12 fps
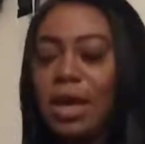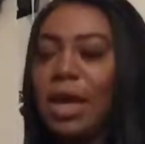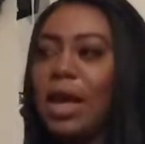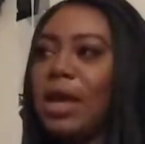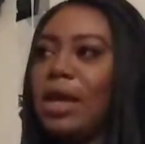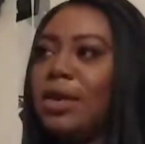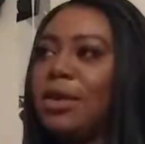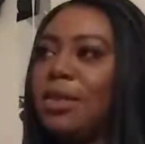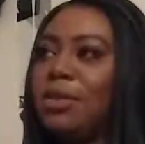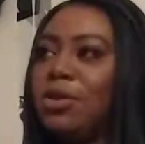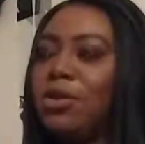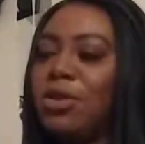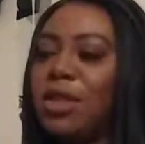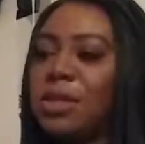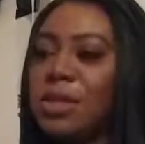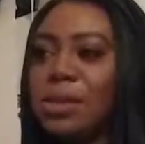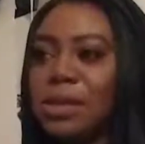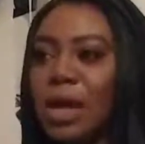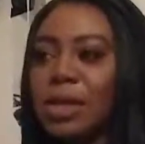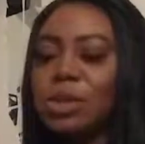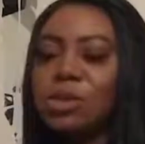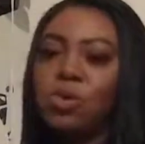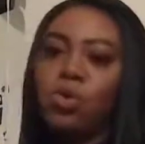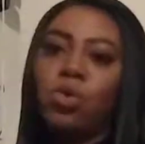And, that since that's
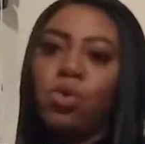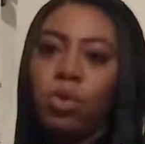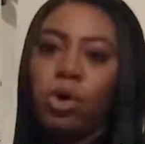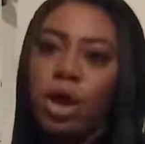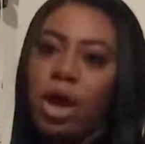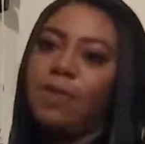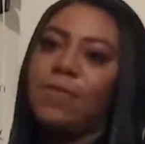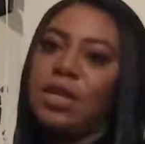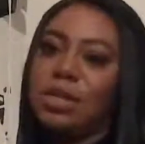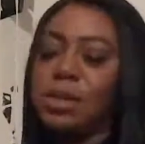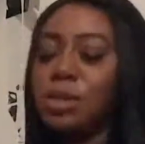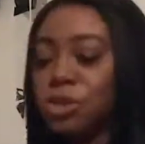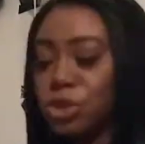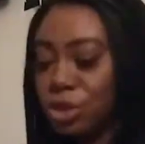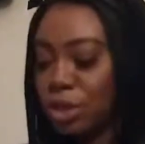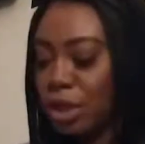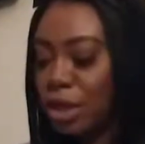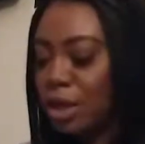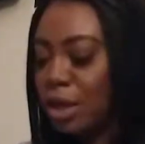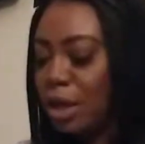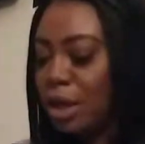the core of it, essentially,